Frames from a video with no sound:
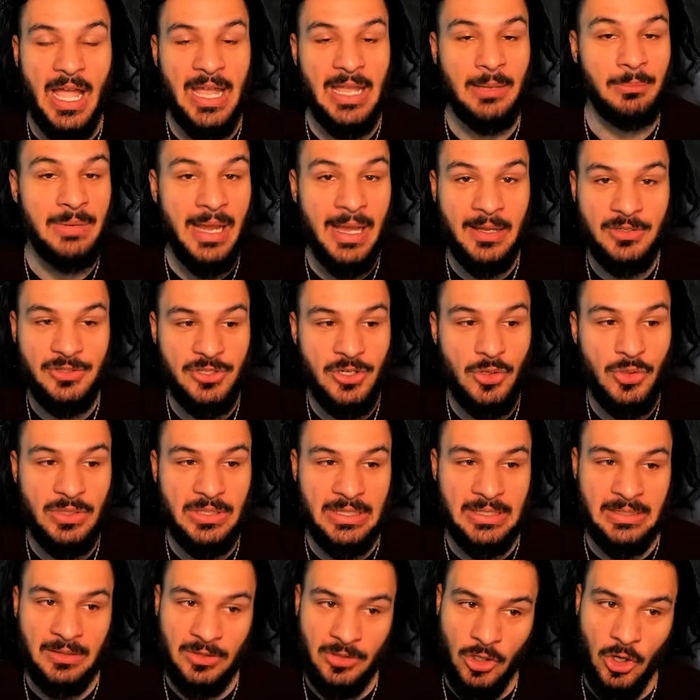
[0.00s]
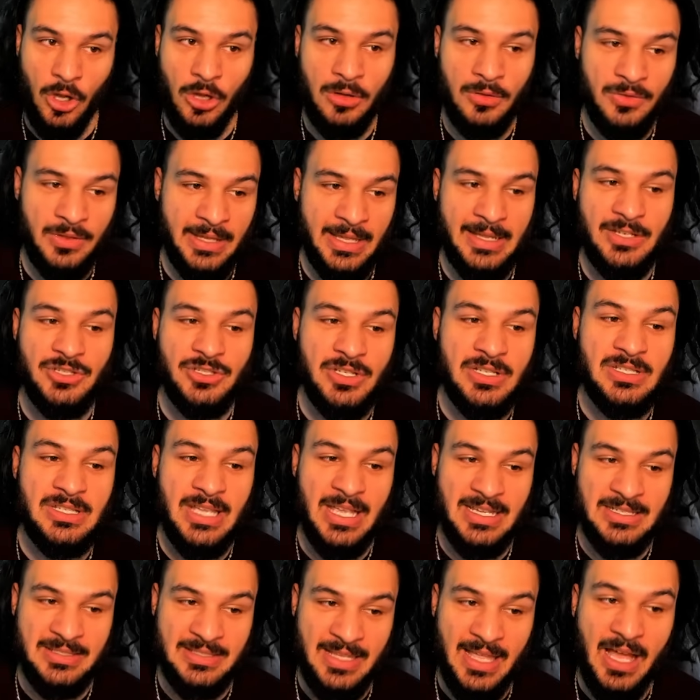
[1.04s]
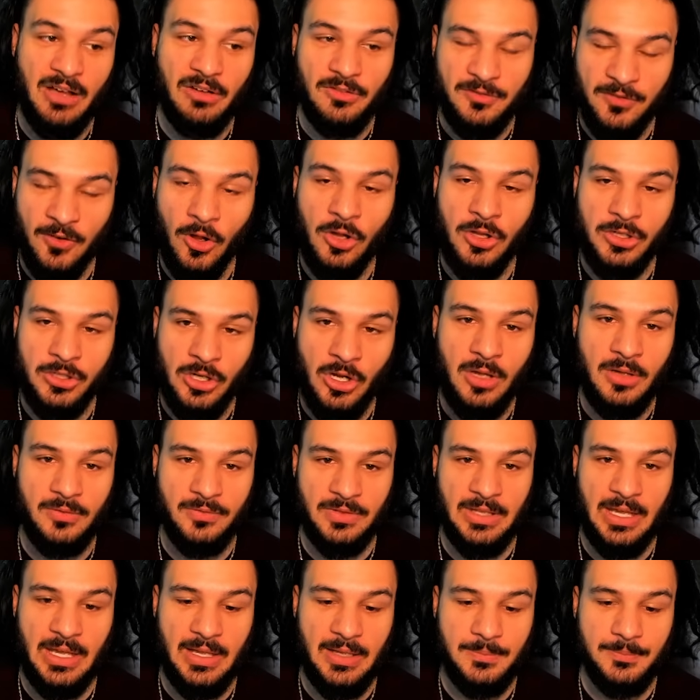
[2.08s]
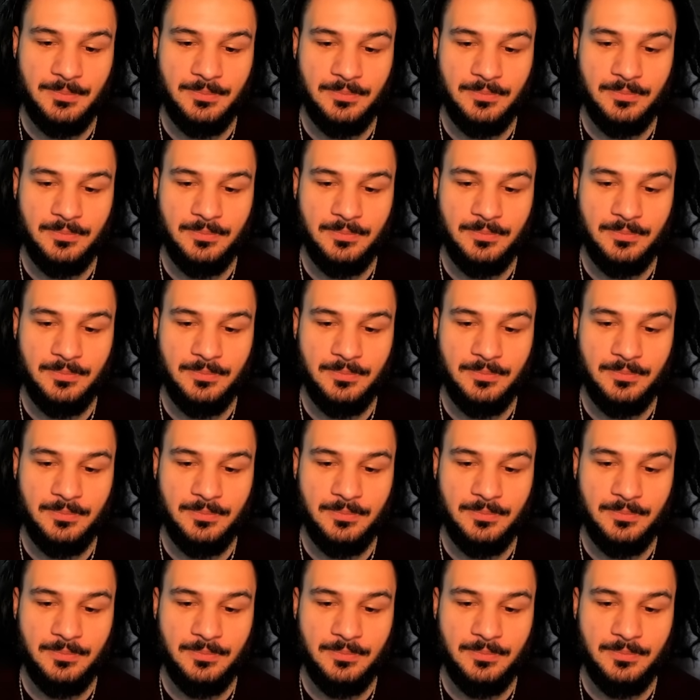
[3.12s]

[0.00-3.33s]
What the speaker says: I am not joking. Call of the Ancients has not fallen off yet.